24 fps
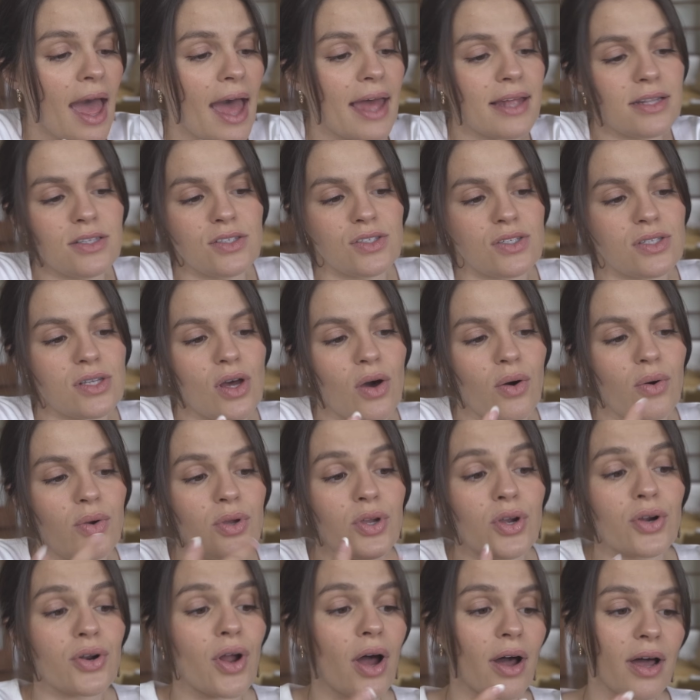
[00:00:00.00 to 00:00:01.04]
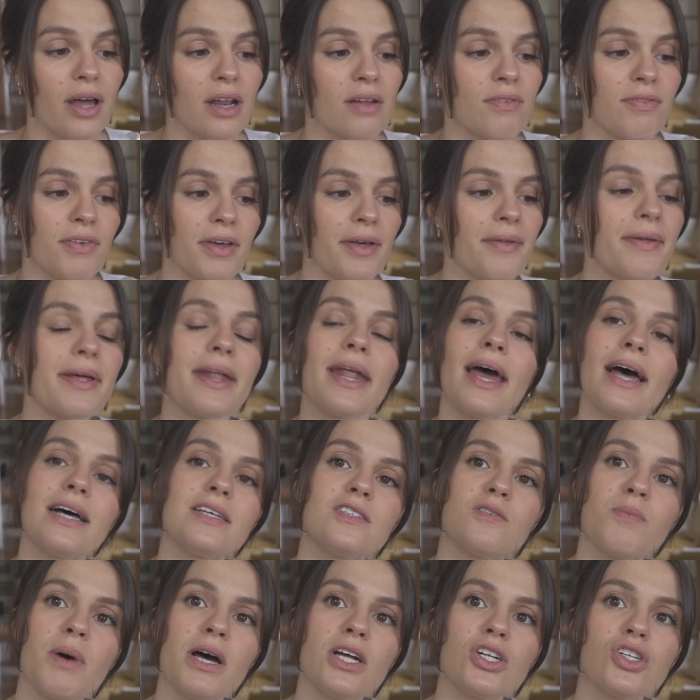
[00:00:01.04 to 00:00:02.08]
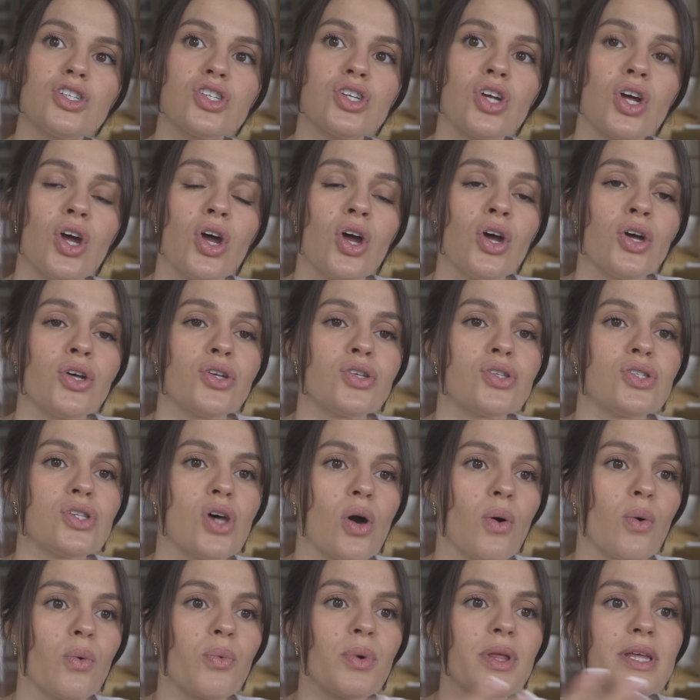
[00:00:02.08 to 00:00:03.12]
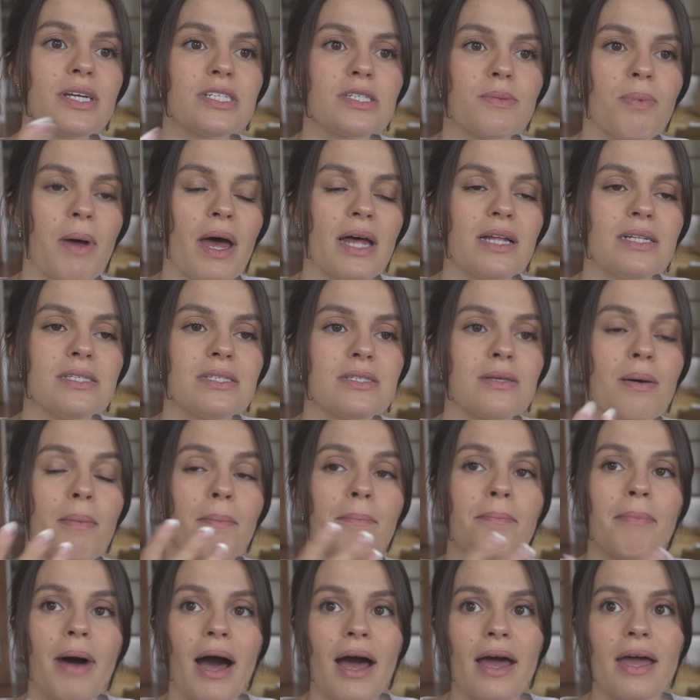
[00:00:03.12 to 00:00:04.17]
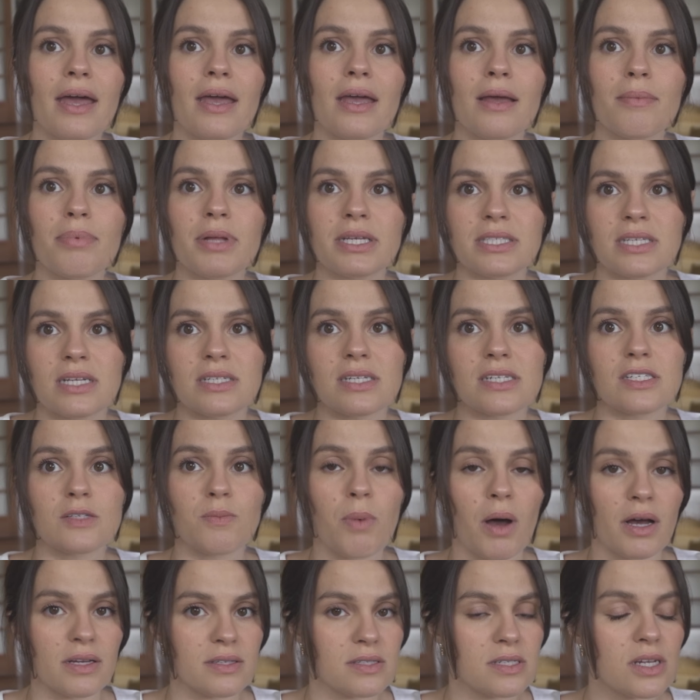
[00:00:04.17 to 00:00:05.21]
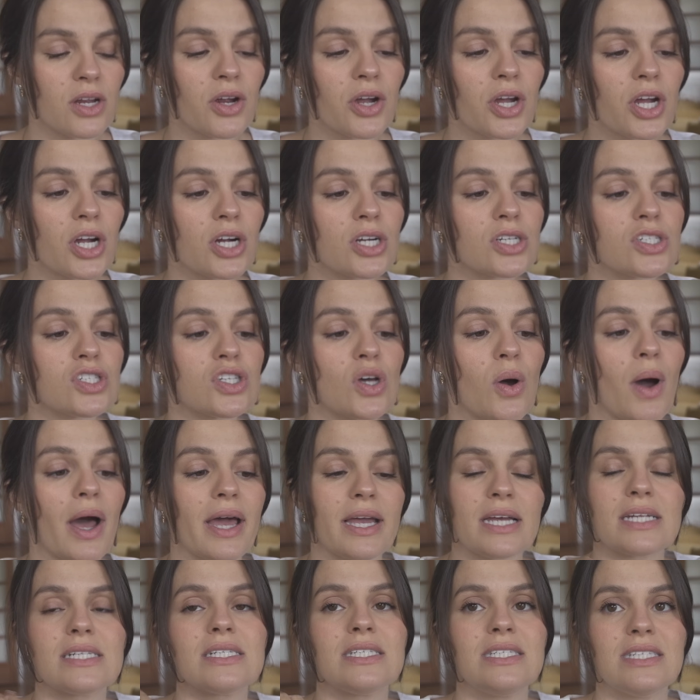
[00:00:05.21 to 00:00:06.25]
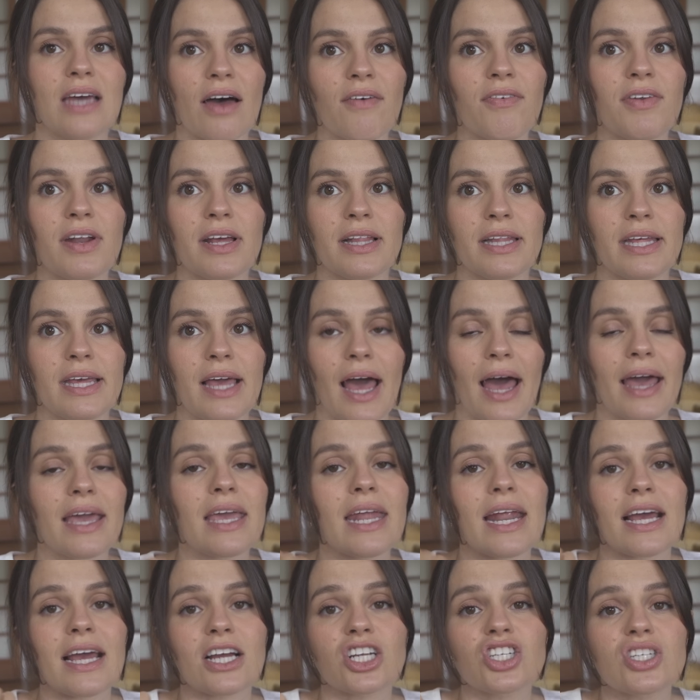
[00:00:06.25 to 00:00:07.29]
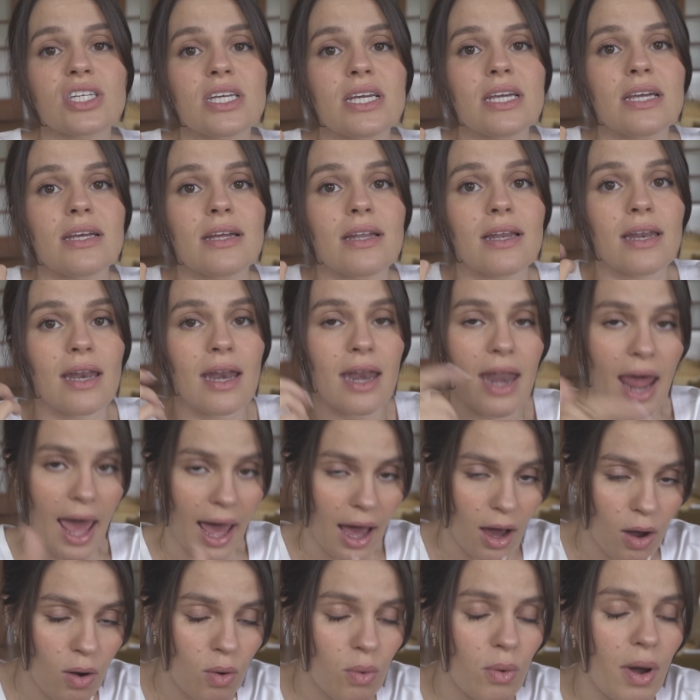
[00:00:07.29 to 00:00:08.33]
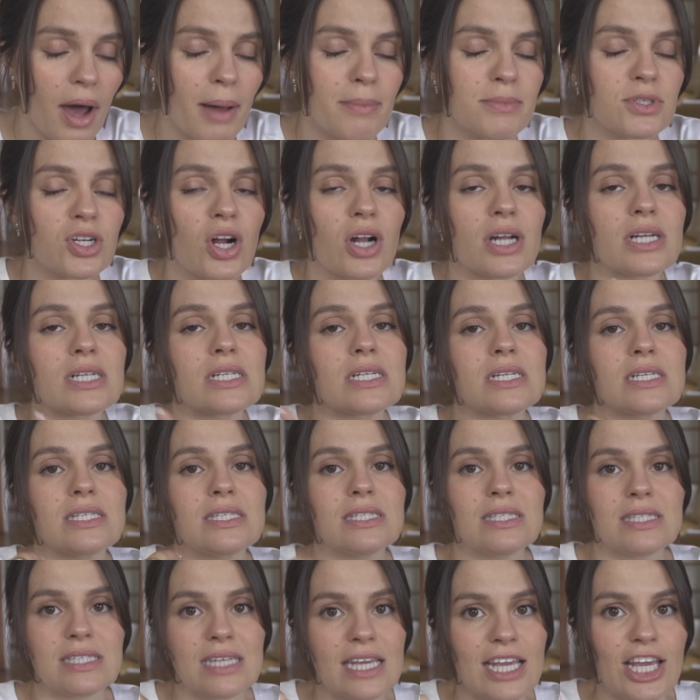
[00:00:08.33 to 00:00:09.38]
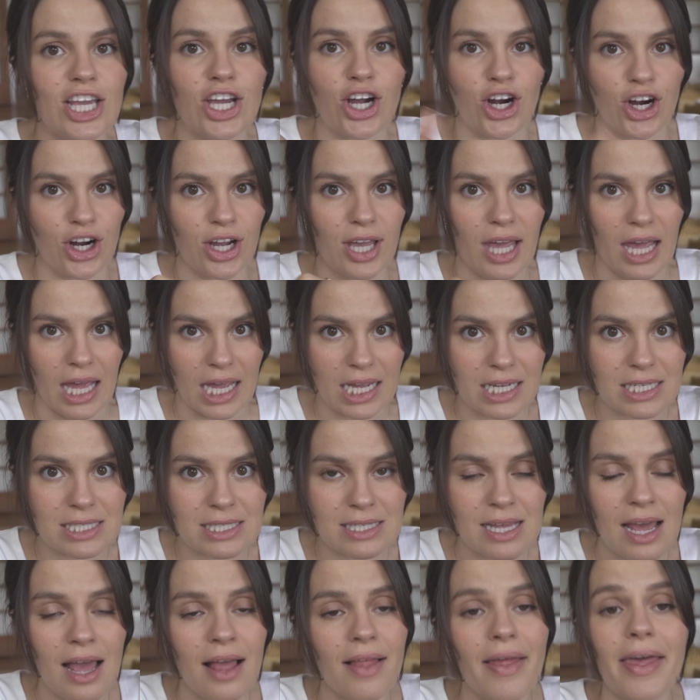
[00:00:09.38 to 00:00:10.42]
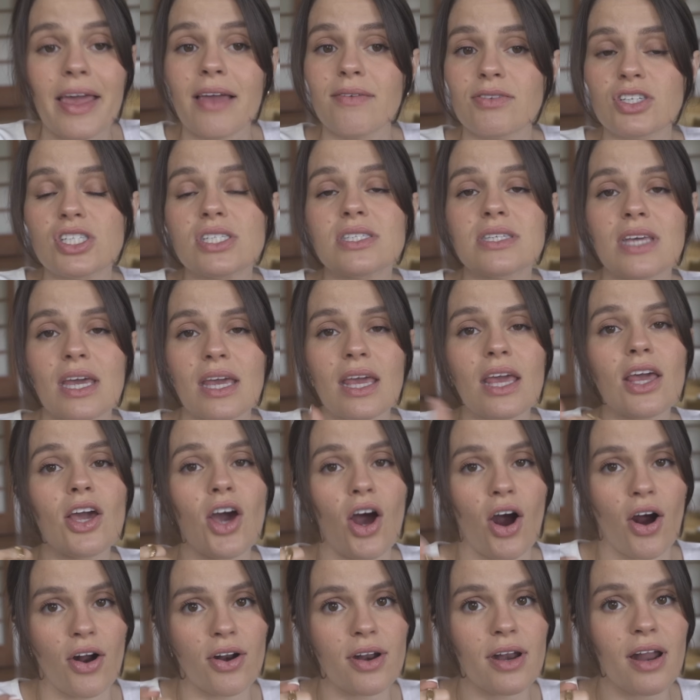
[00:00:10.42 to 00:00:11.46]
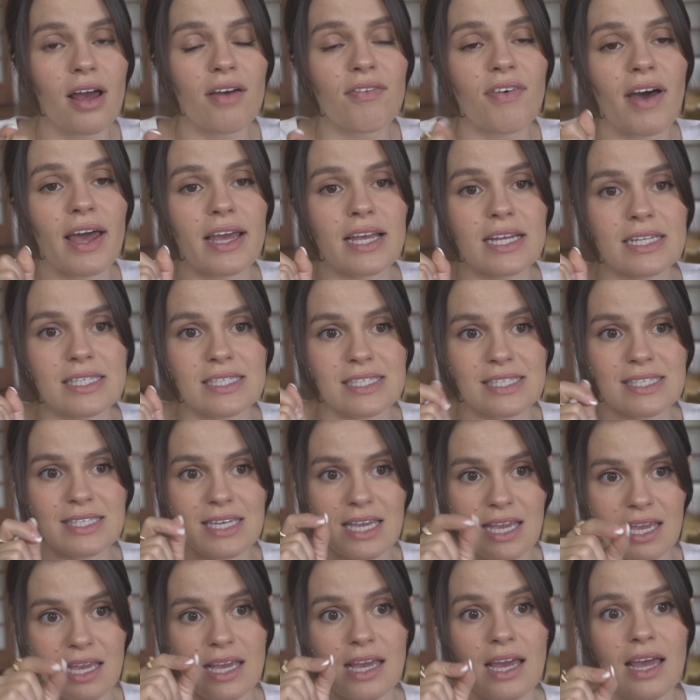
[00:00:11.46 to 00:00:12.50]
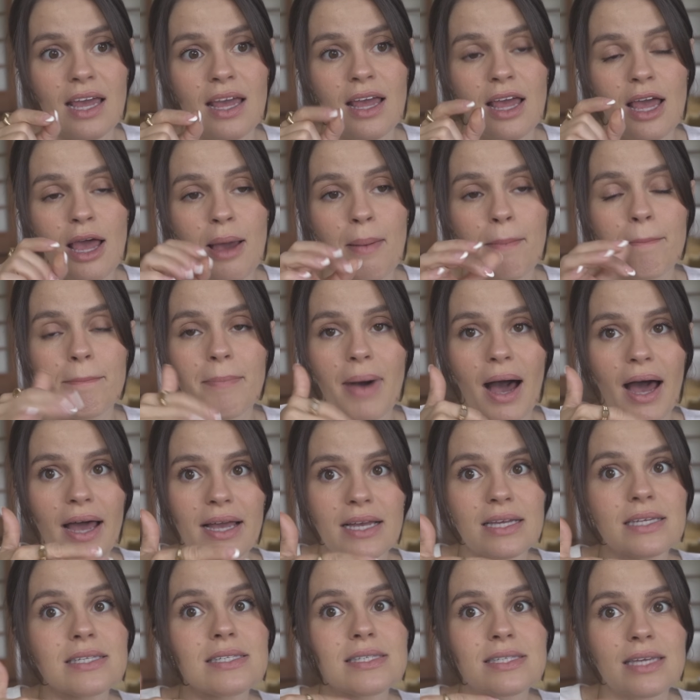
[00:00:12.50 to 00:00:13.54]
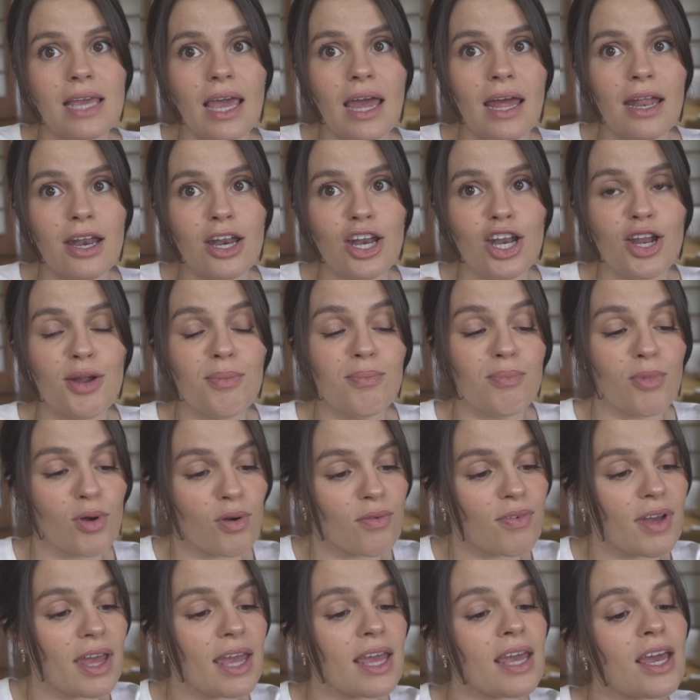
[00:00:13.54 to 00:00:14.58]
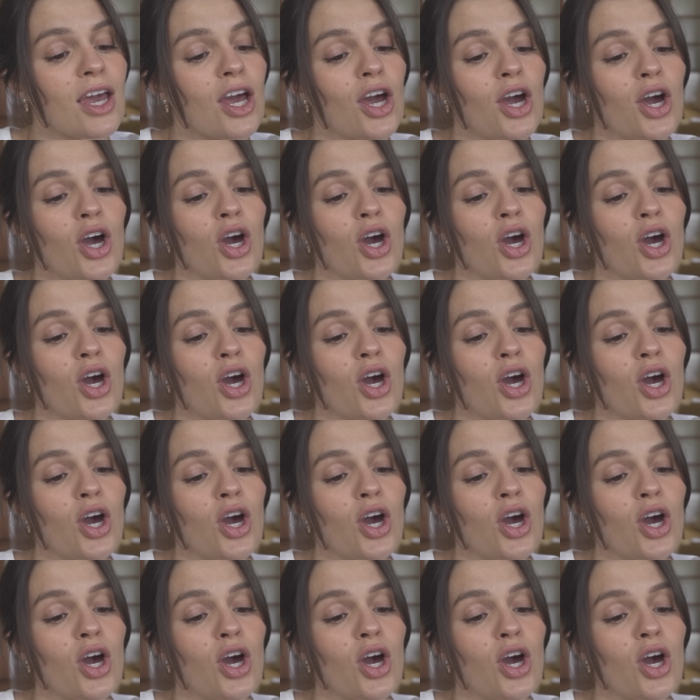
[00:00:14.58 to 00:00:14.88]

And so you're not gonna feel it as much. So it really depends. My placenta is posterior, so I can definitely, I can actually, now I'm starting to see her kicks. Like if she's kicking hard enough, I can see my skin moving